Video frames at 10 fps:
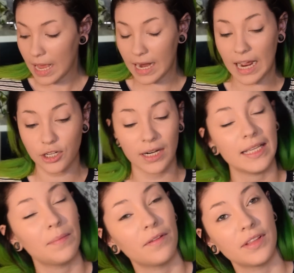And I try to
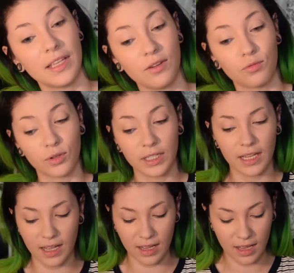keep everything
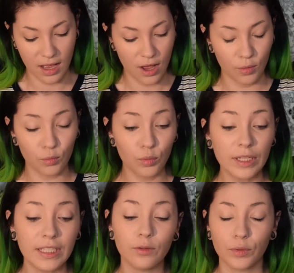really,
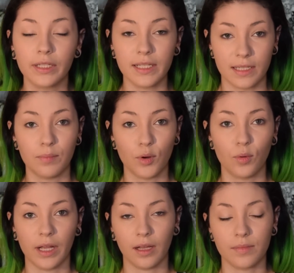really, really simple
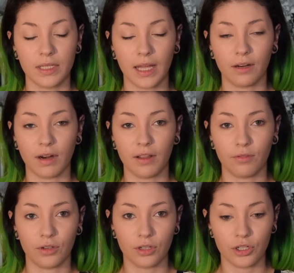when it comes to getting ready
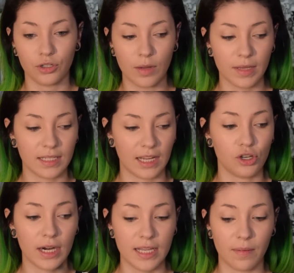for a stream because I
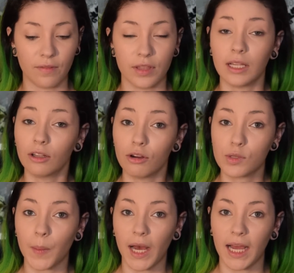try to keep everything close
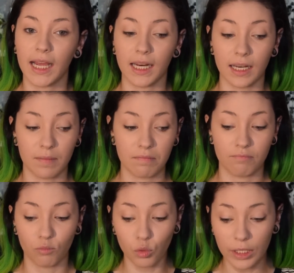by and
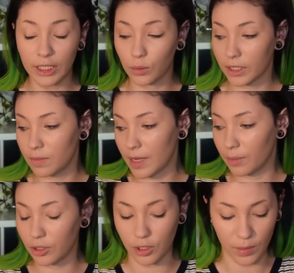really quick to be
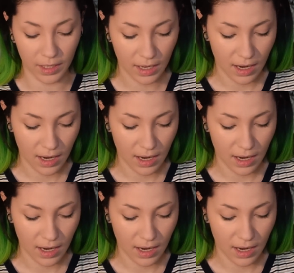able to do it.